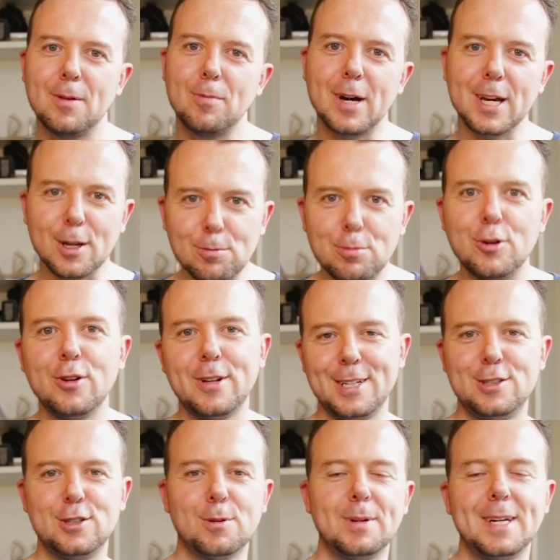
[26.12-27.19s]
my computing
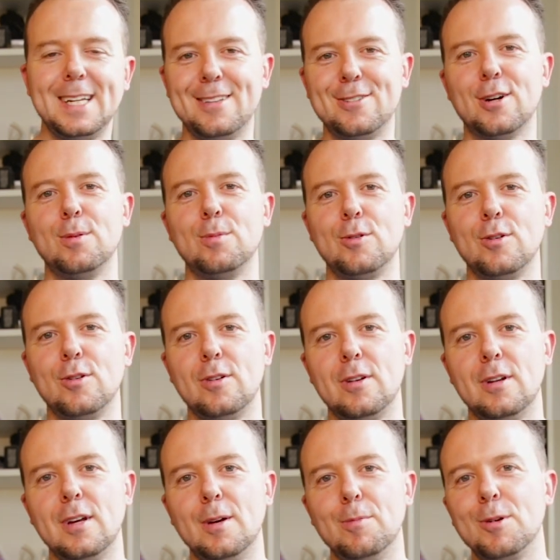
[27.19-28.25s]
job anytime soon
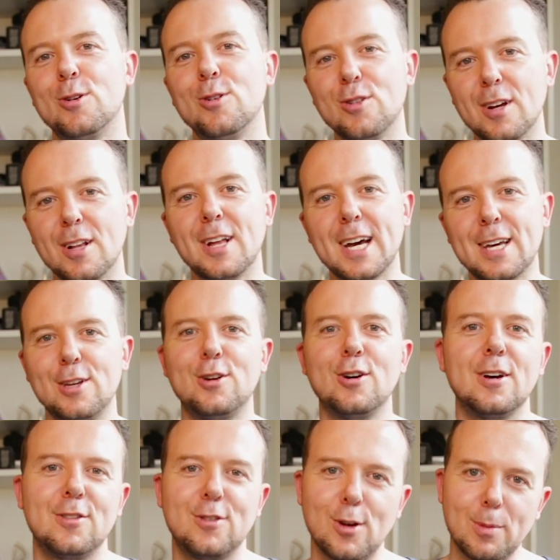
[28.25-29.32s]
because I like you
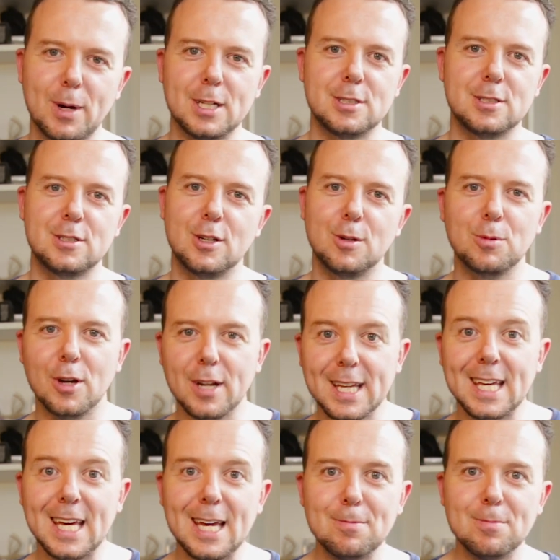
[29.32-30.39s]
guys so much. So I'm going to
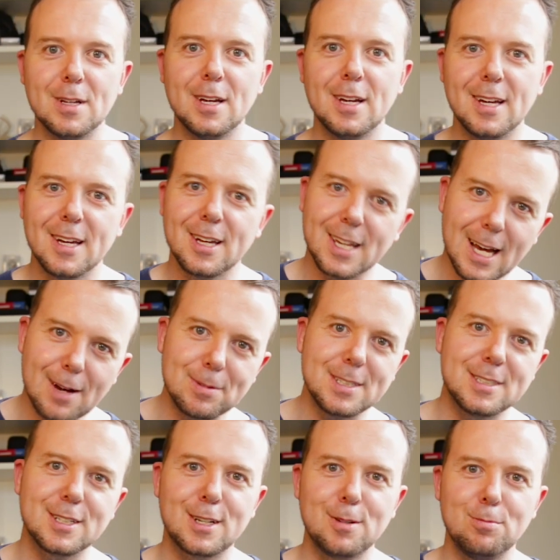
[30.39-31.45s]
keep coming
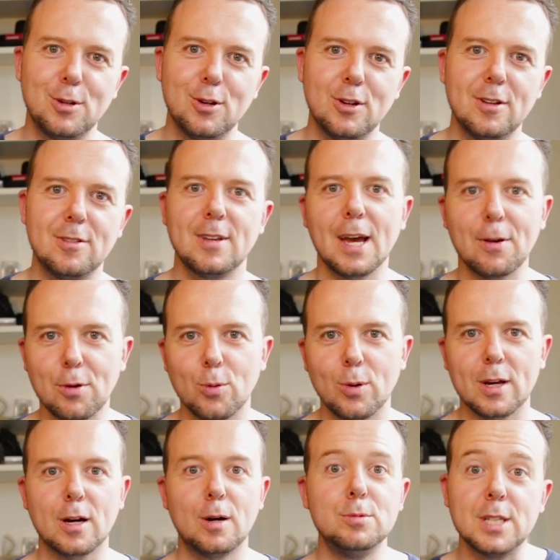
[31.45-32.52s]
to computers every
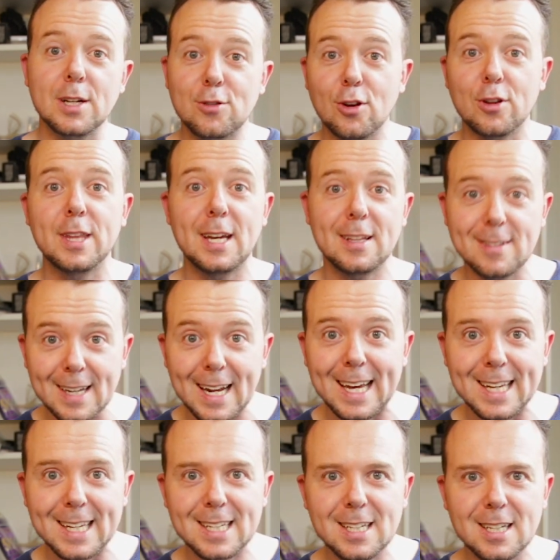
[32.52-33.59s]
week. I'm just not there today.
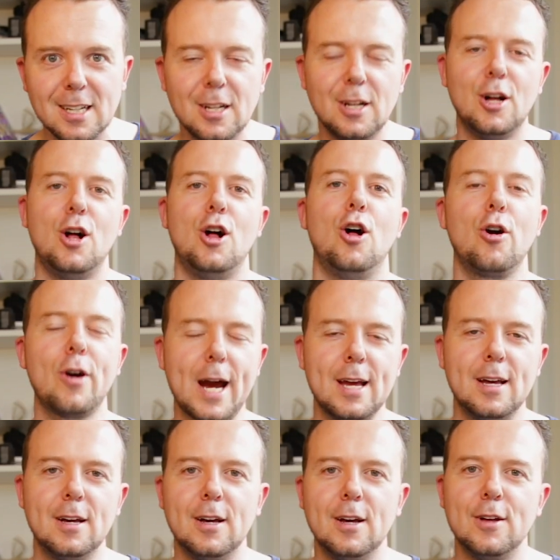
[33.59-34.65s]
All right.
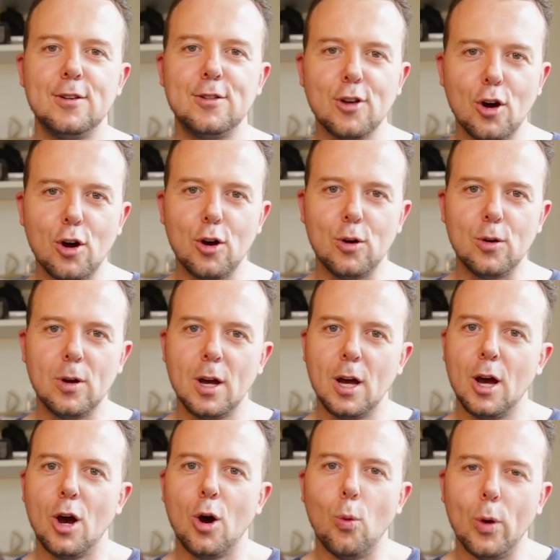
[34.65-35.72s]
So
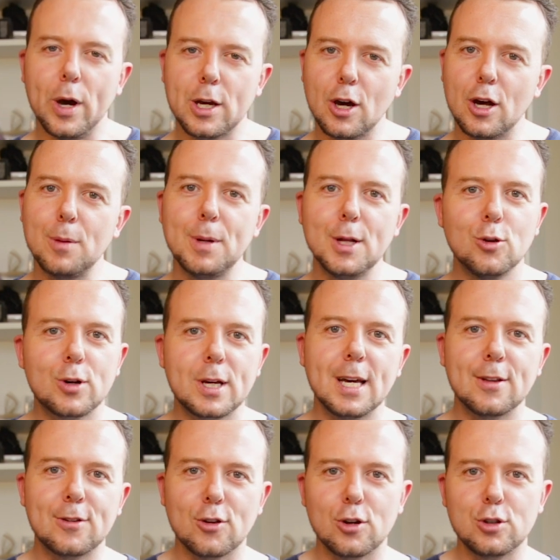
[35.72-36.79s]
we're going to be looking
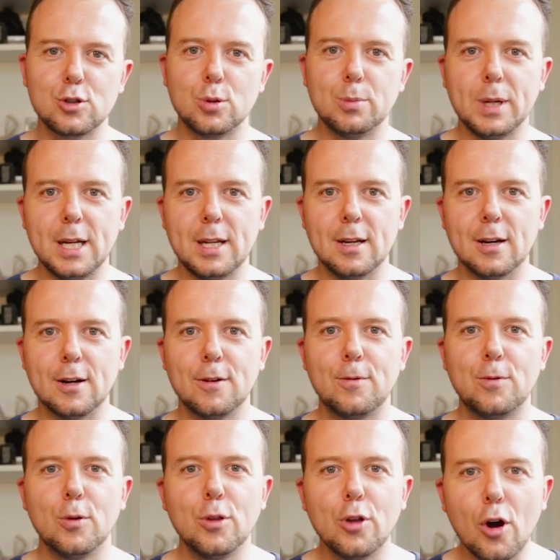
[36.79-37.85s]
at social media.
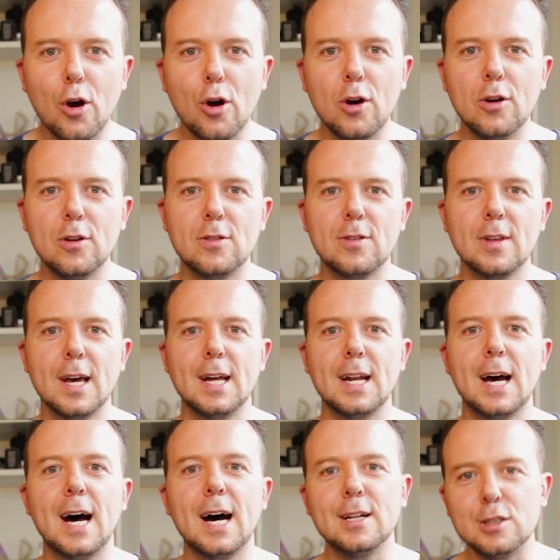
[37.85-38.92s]
For those that
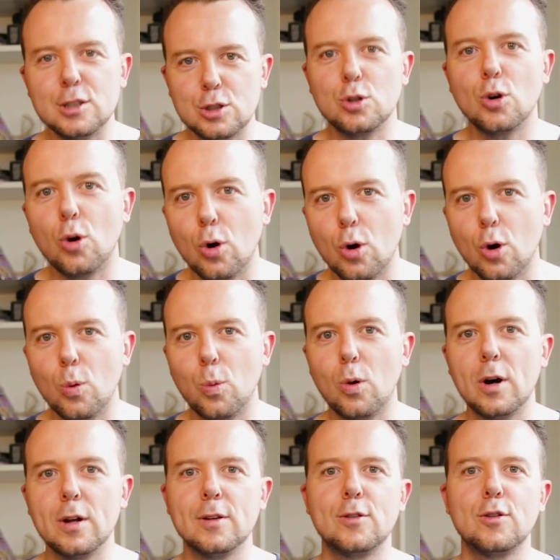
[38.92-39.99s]
aren't sure
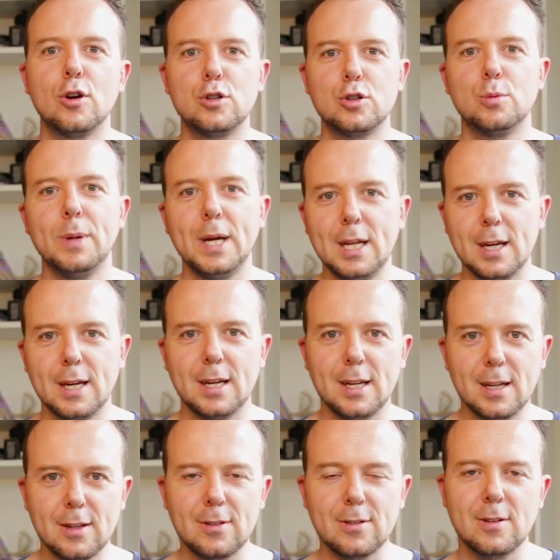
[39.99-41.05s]
what social media
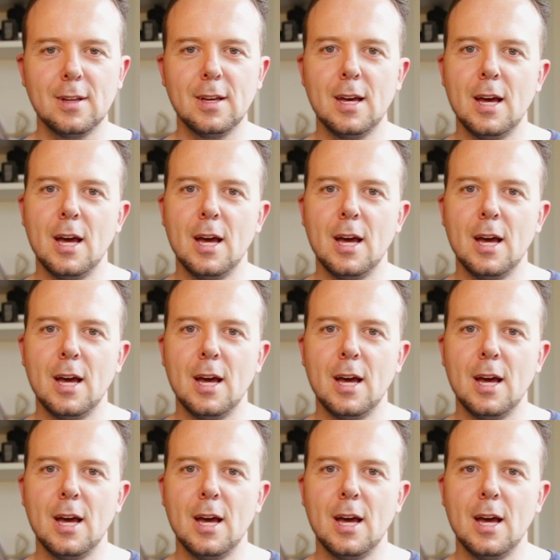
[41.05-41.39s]
is,